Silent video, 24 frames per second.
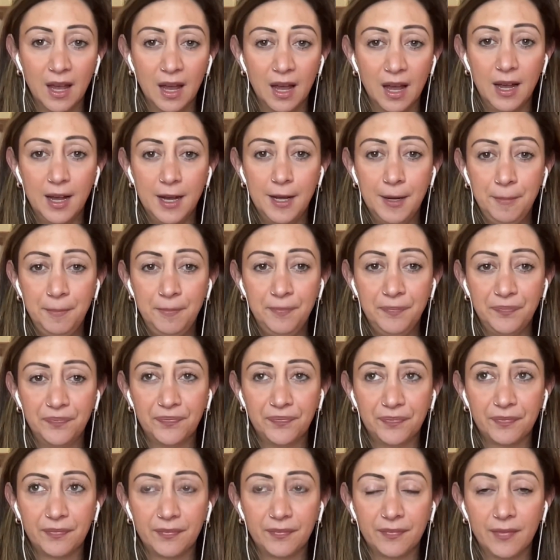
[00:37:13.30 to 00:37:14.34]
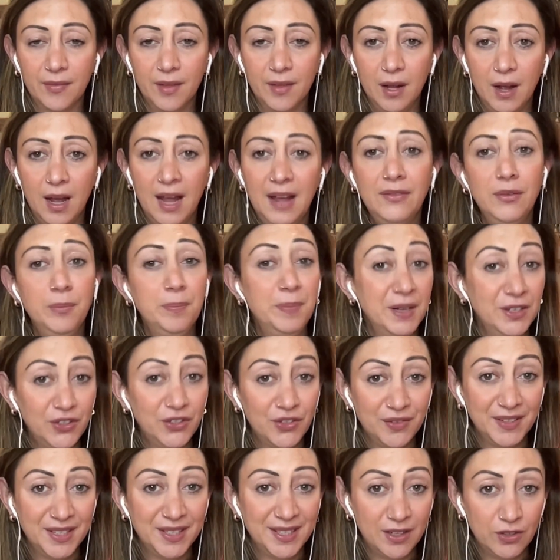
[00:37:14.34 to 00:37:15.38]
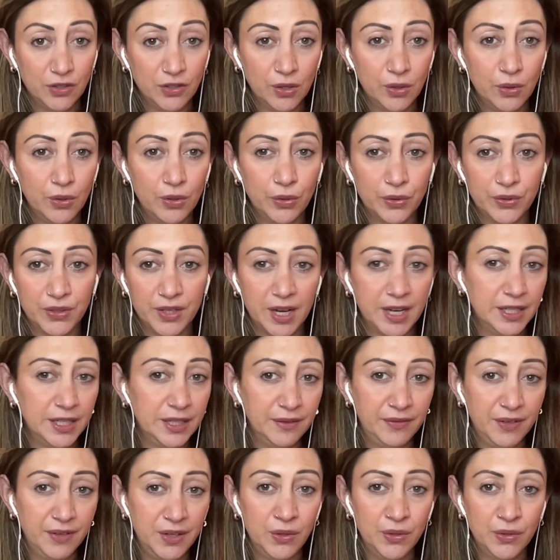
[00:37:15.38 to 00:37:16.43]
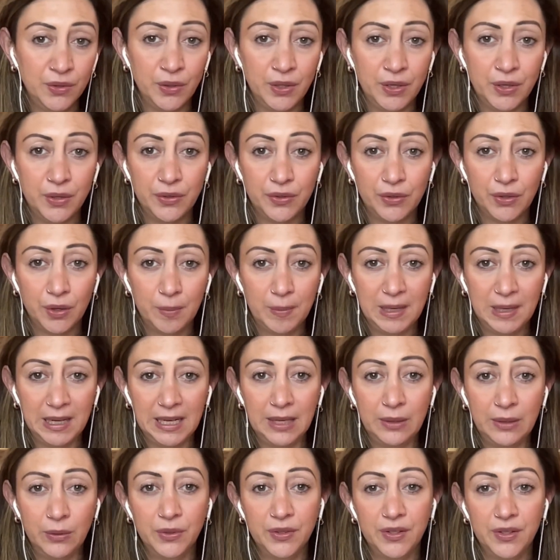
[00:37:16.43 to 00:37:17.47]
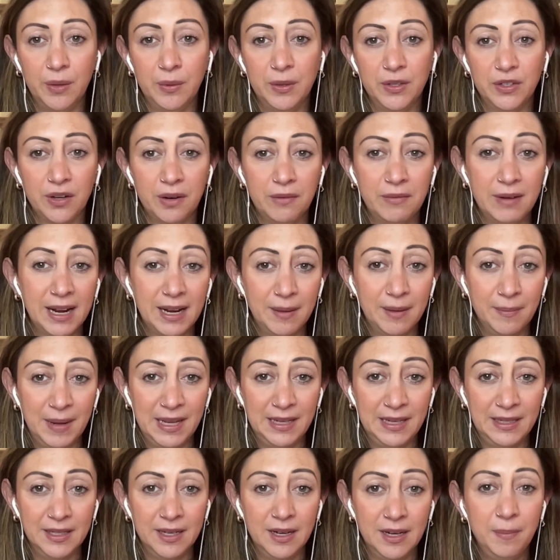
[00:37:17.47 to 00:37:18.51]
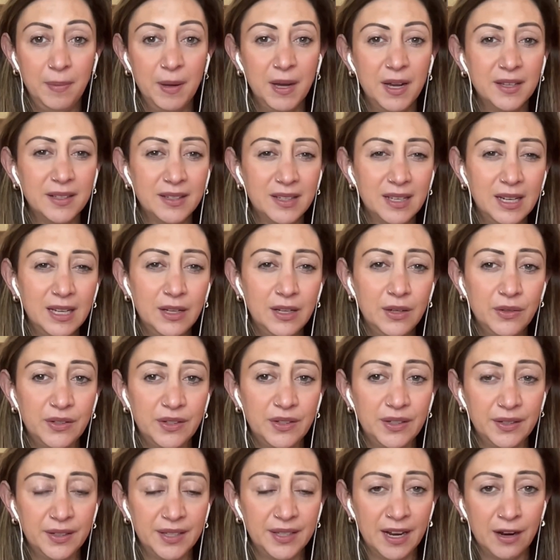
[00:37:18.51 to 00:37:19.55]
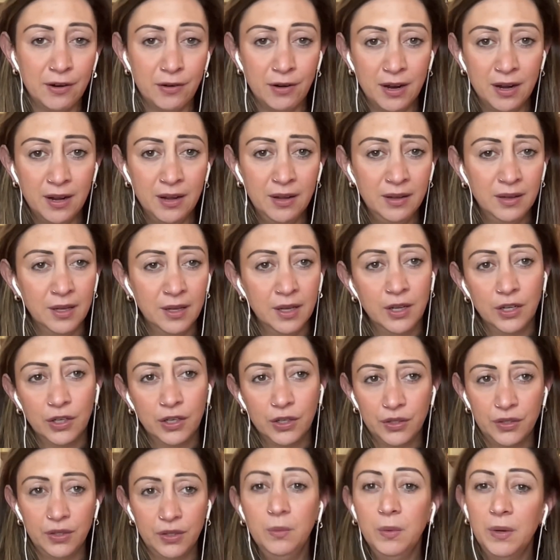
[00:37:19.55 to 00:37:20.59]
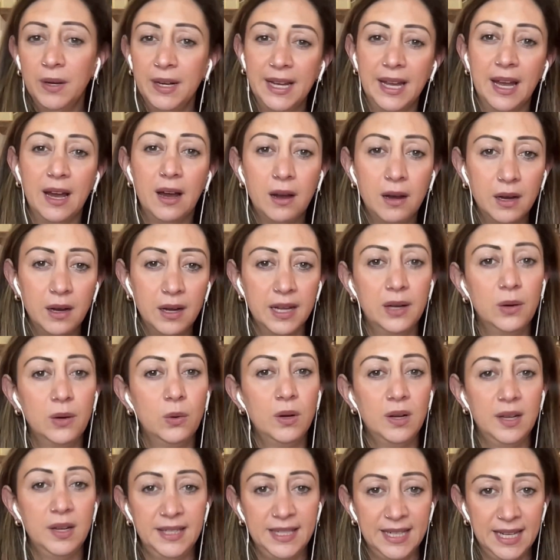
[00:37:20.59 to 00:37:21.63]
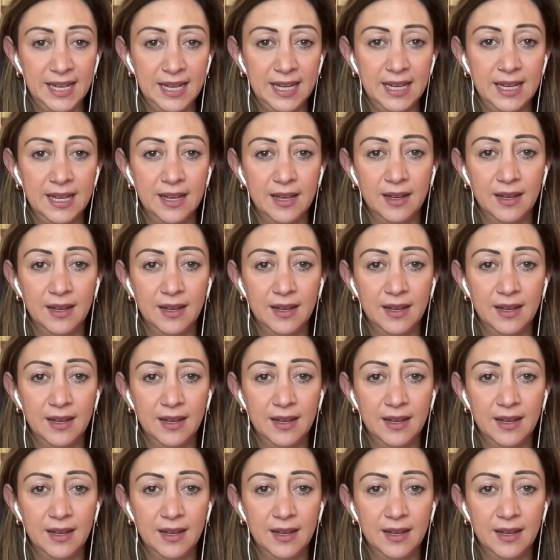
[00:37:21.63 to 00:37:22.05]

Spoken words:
I have a bunch of essential oils that I diffuse or use topically also, which I recommend. And I personally use doTERRA because you want to get high quality